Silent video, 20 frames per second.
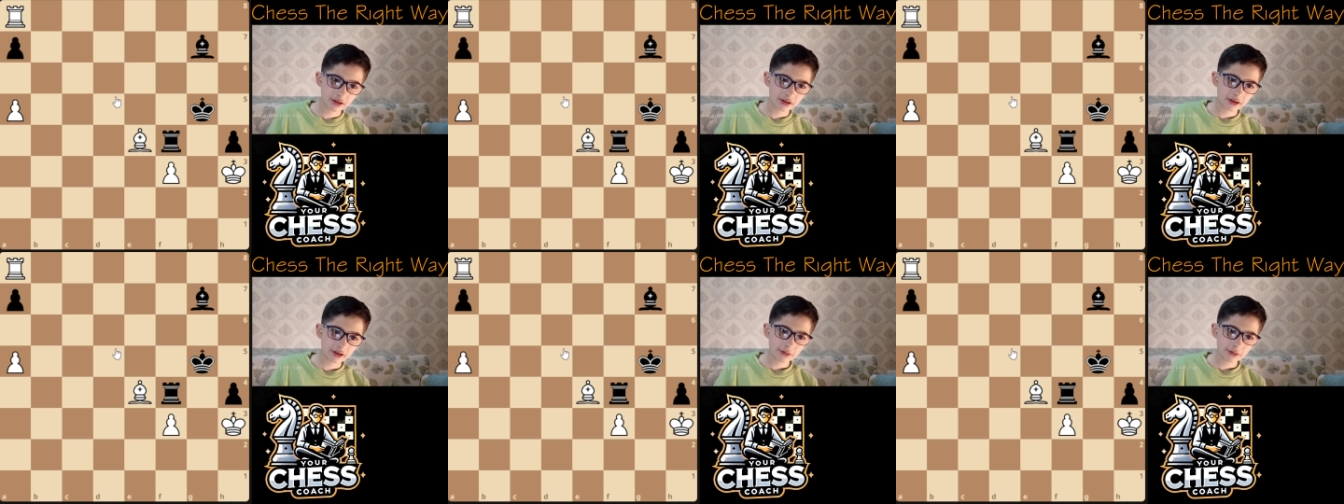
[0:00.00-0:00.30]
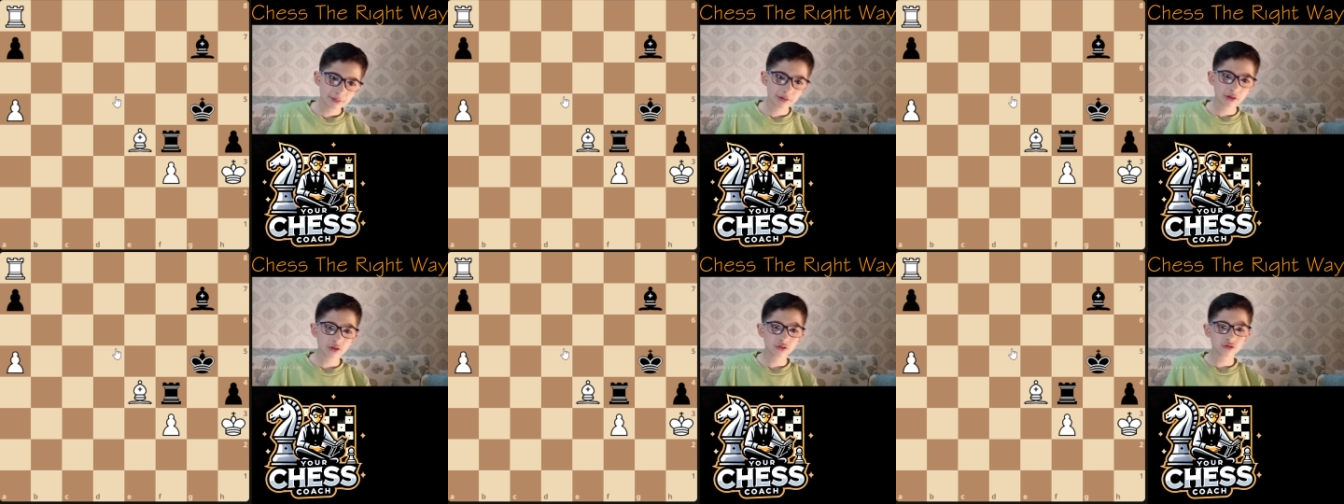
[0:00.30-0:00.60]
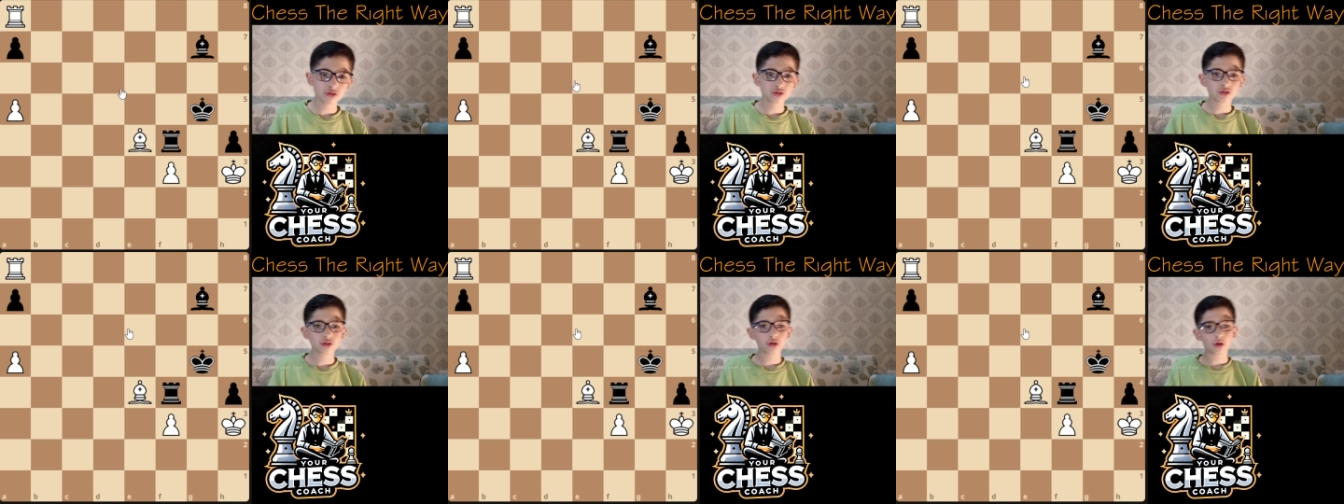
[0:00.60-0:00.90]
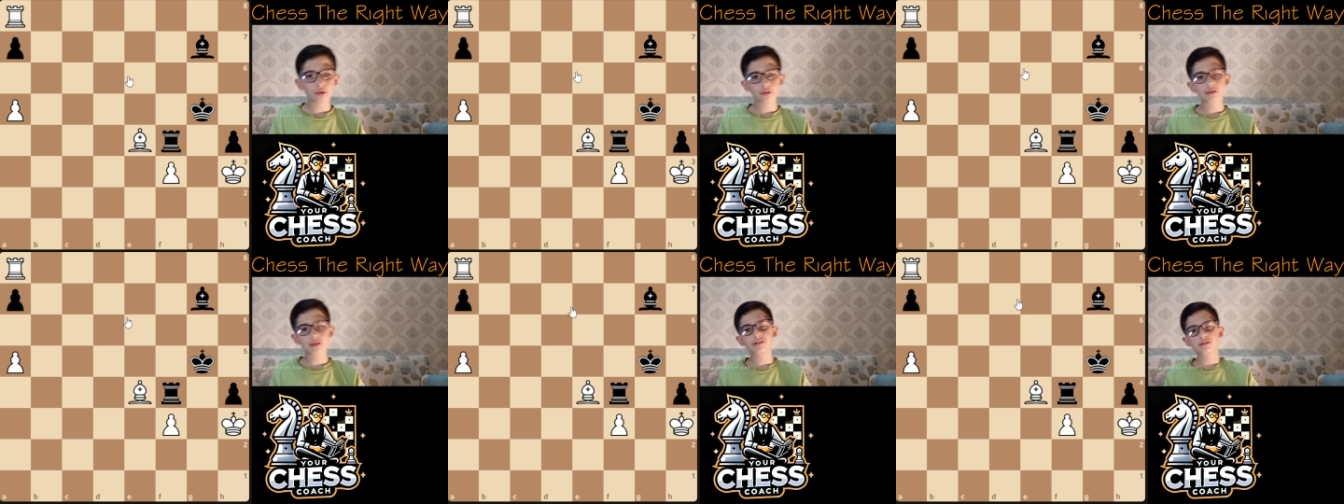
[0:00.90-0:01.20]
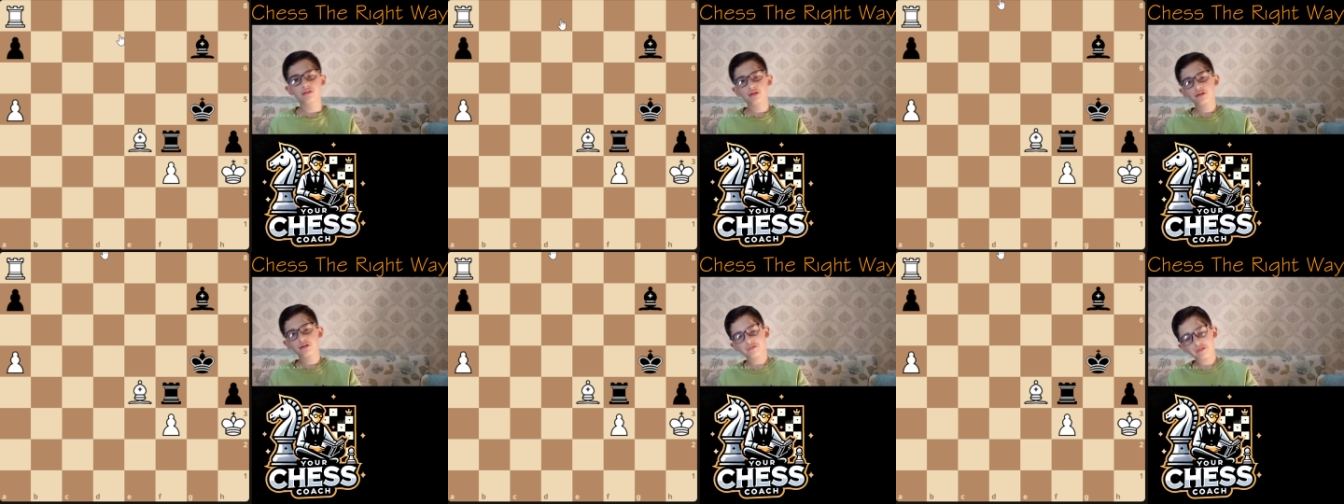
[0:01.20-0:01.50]
Because you should always
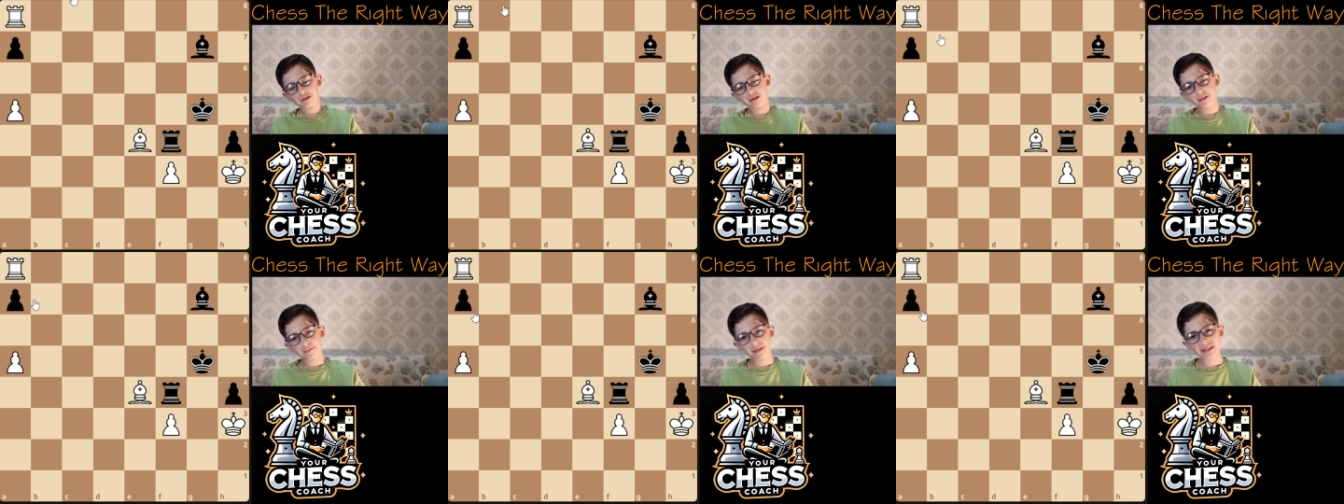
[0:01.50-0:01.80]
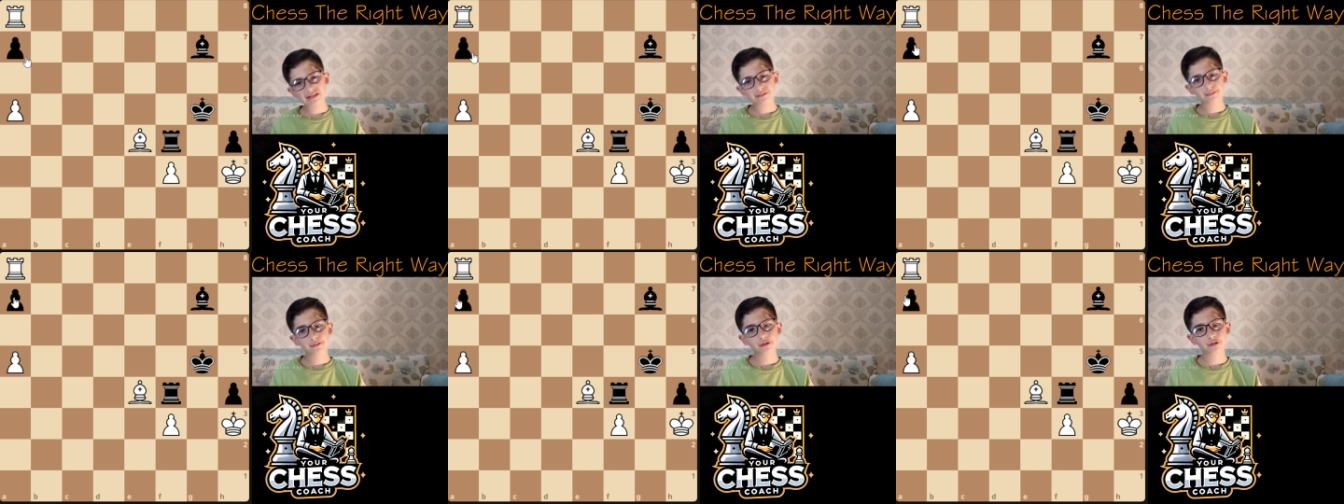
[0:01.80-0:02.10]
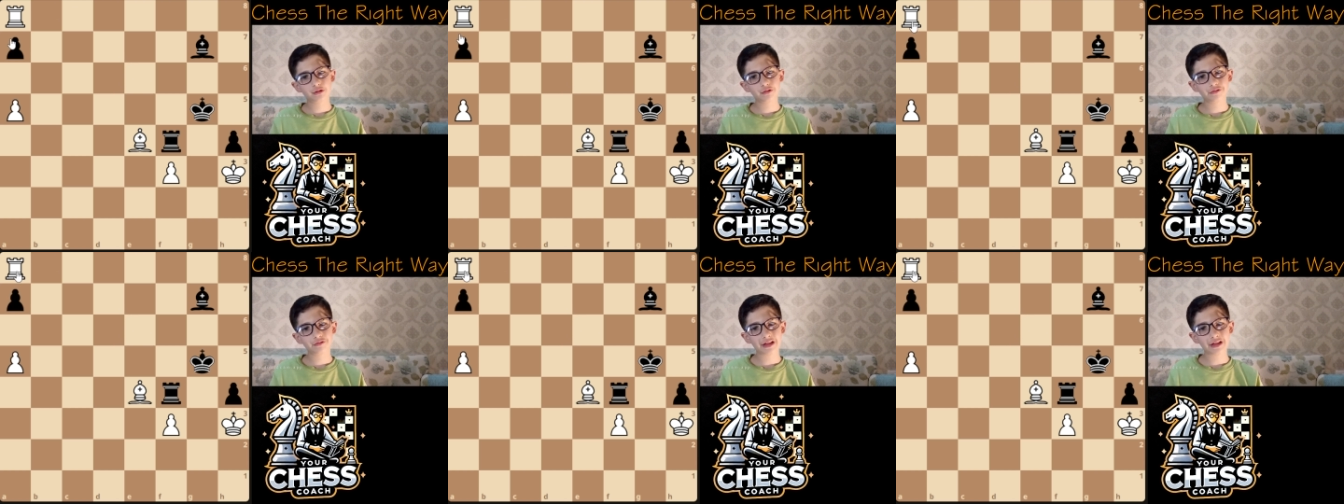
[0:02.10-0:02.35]
look for the best move,